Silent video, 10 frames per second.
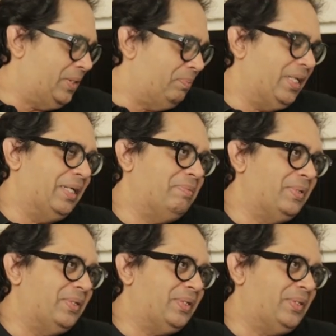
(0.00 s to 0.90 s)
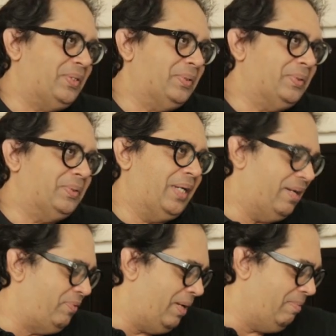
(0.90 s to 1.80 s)
to be able to
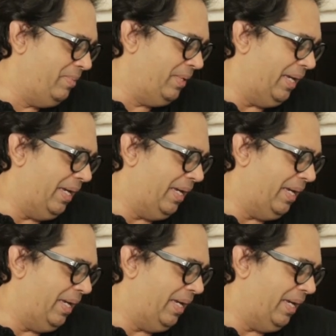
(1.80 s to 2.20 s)
have him